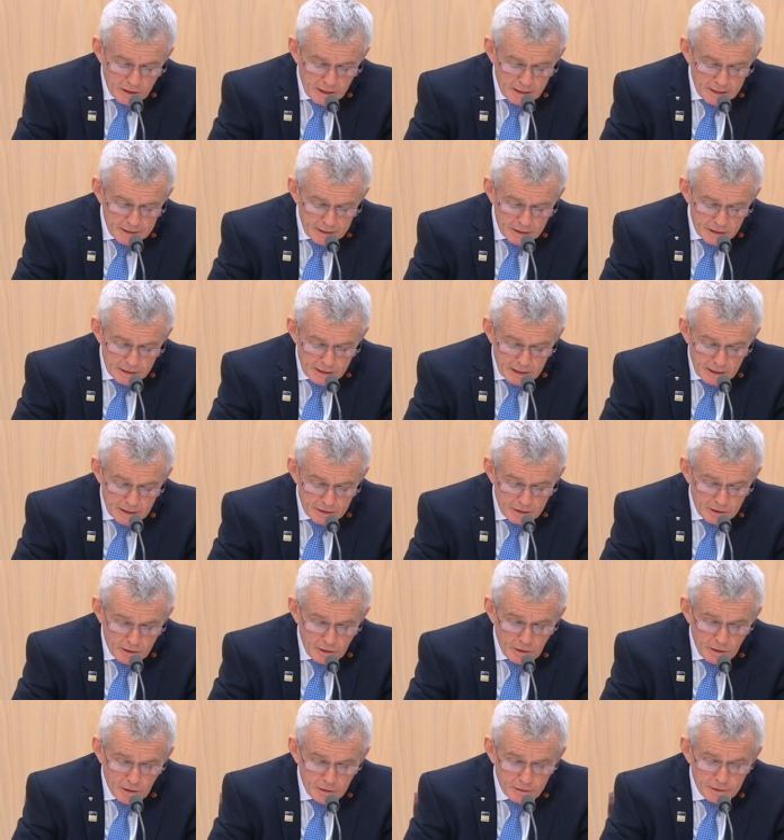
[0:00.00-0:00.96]
I understand
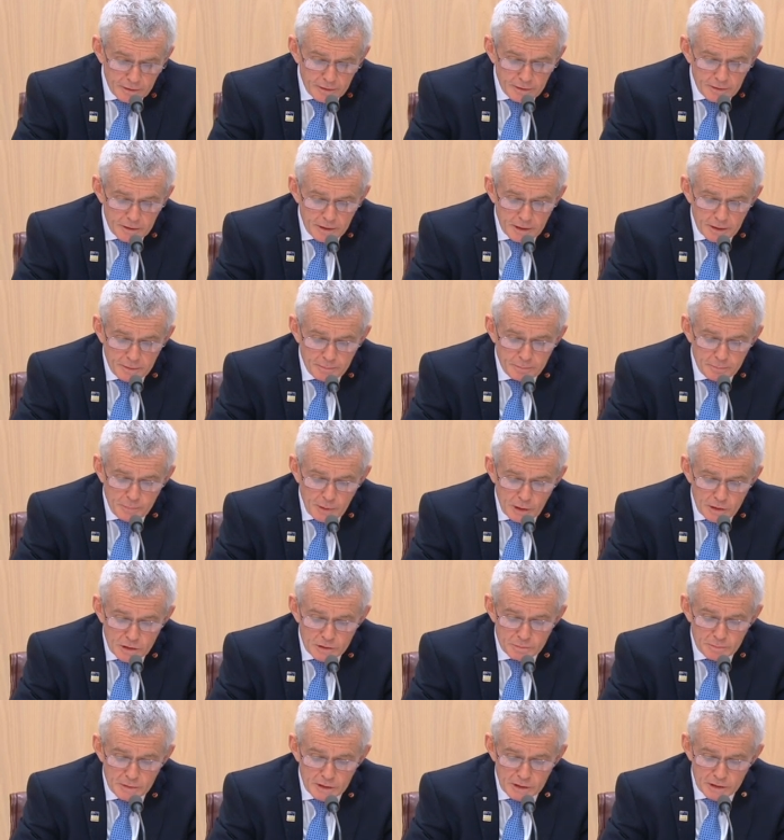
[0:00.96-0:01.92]
it, on the
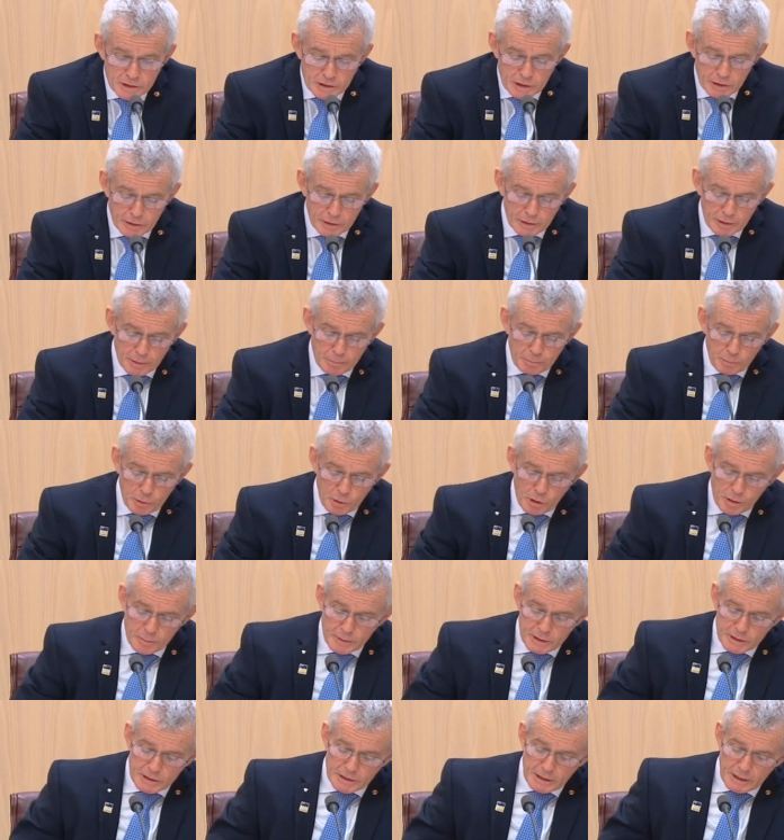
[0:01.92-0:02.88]
post-ministerial
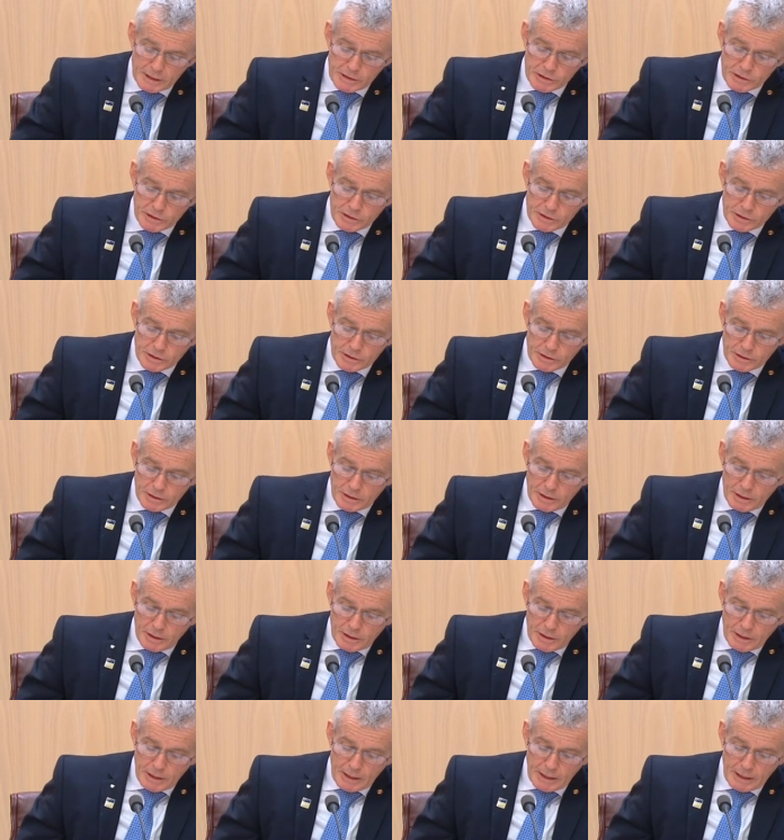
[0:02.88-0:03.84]
employment sections
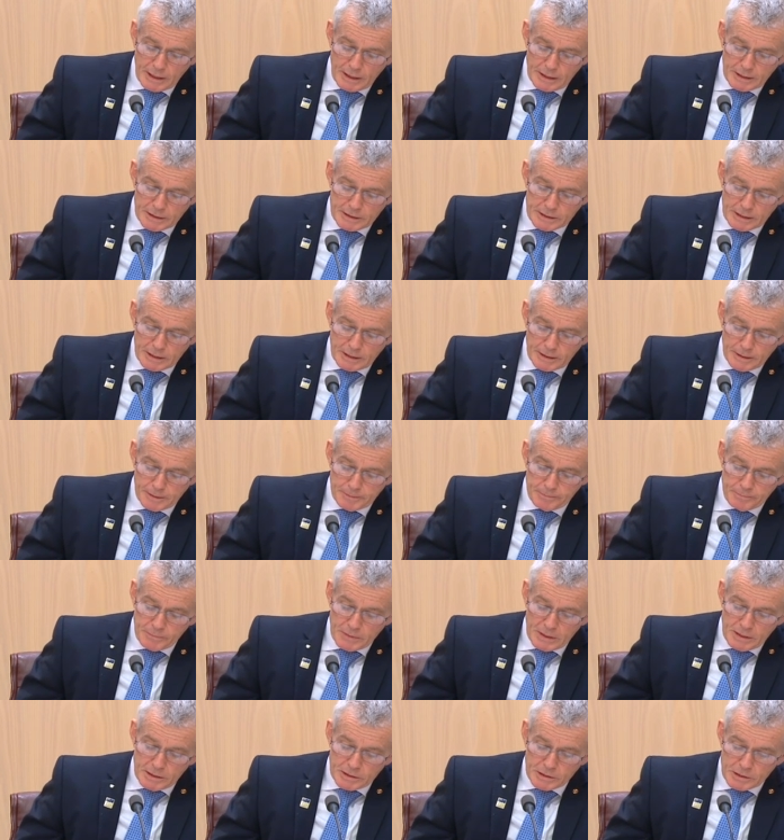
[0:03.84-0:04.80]
and uh,
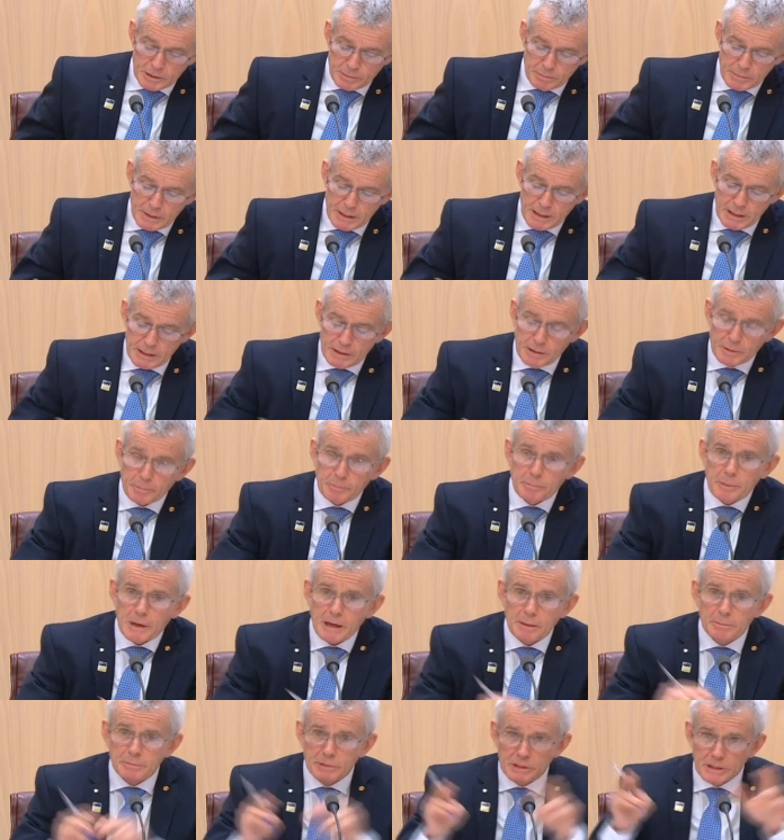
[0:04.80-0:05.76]
to me, the
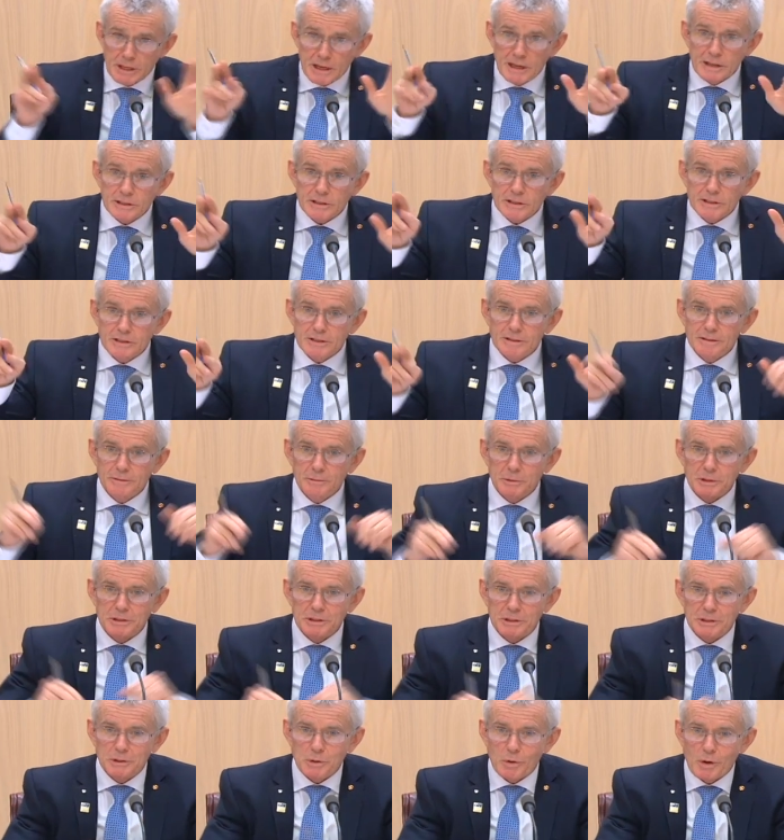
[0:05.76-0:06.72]
pub test,
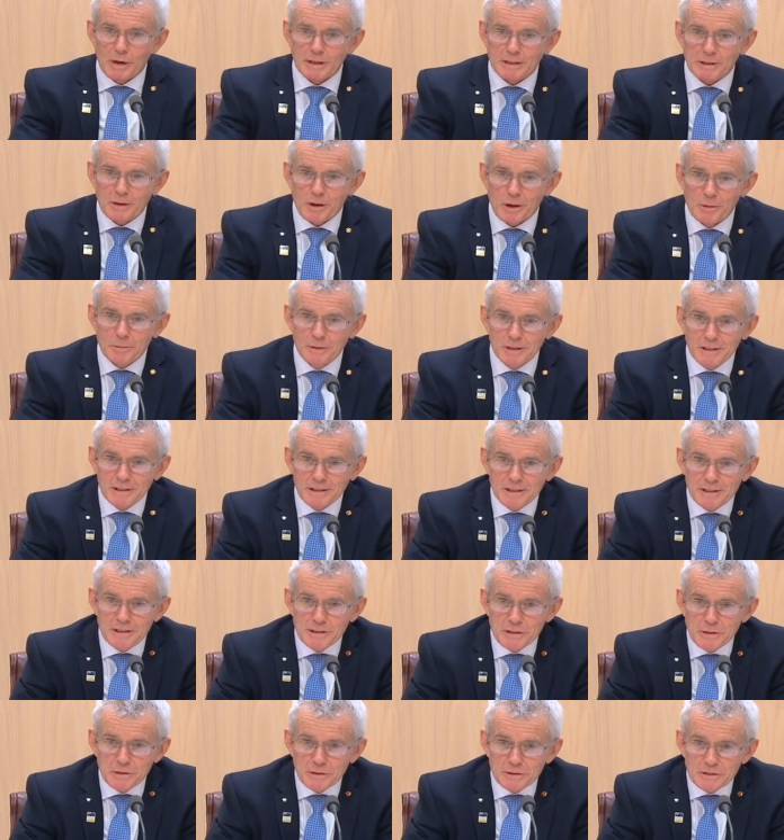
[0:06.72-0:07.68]
which is quite commonly
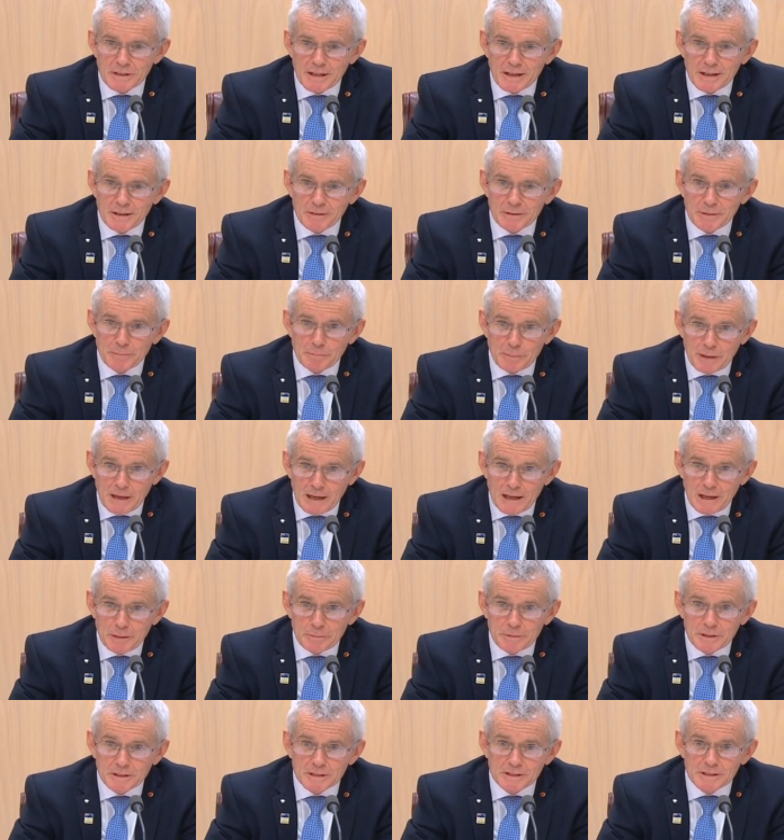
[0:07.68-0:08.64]
used now in
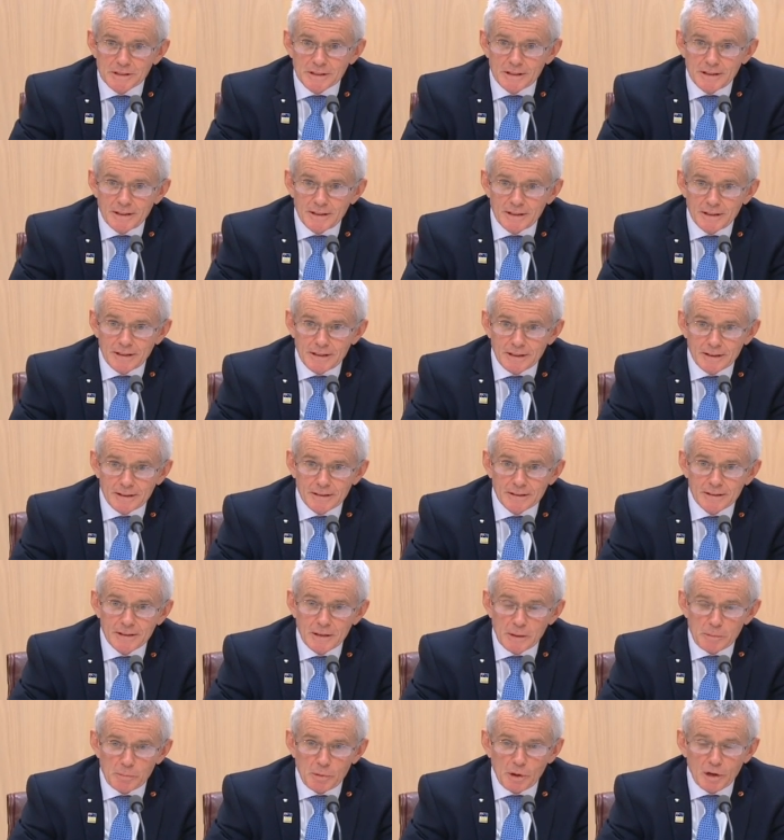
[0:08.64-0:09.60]
Parliament, in
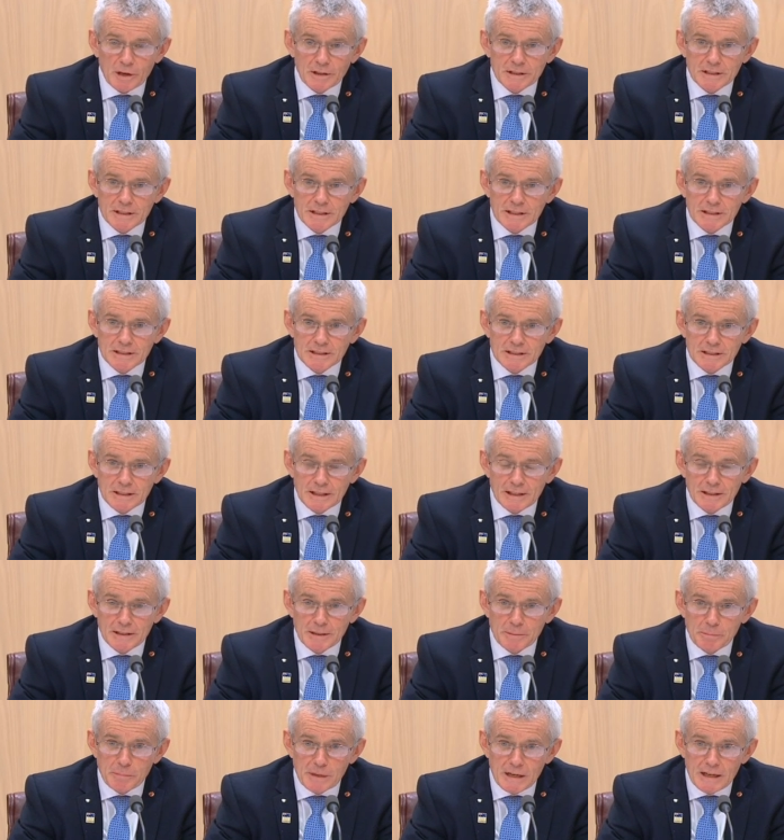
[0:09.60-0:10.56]
uh, politics, and
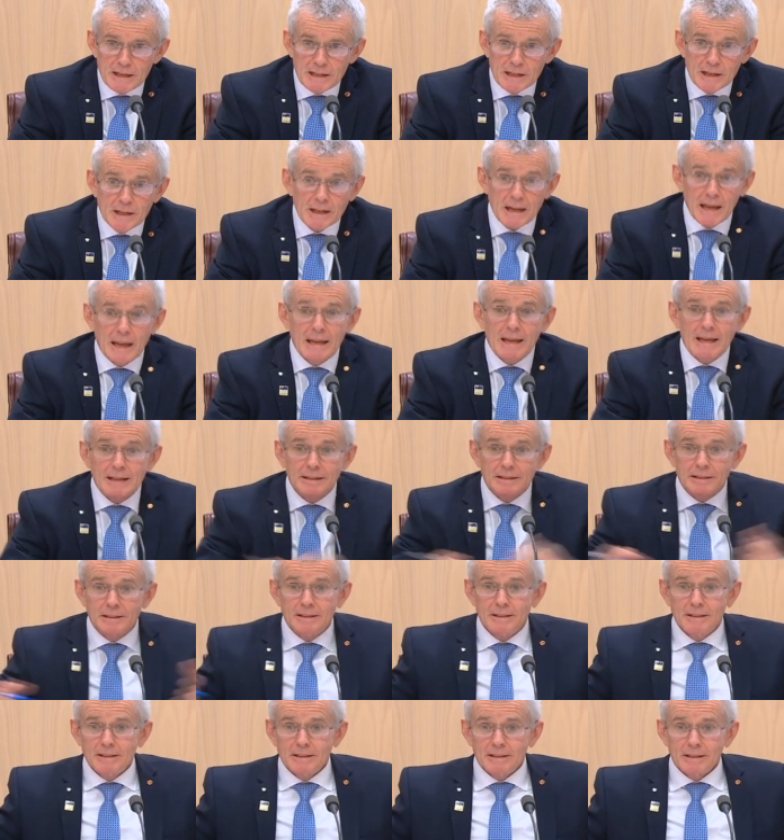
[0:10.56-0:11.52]
in the media,
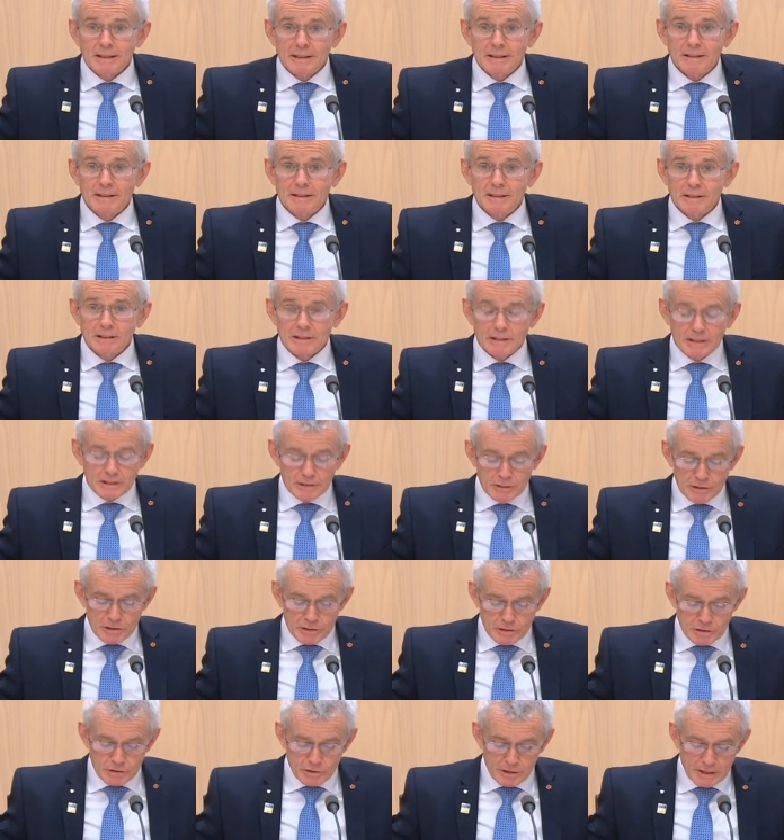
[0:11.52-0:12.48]
and in the, in
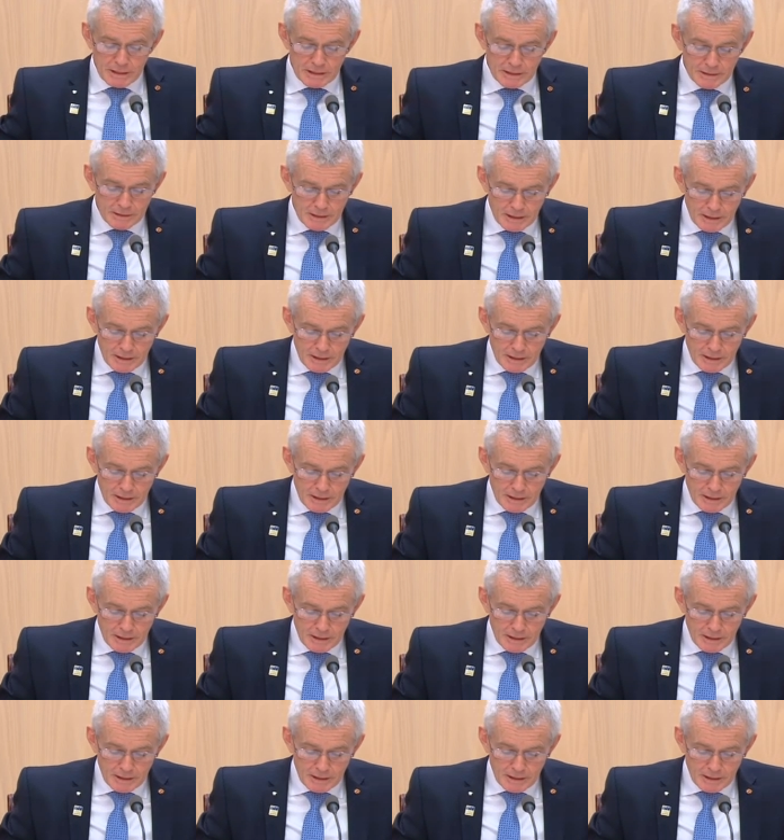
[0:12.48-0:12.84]
the street,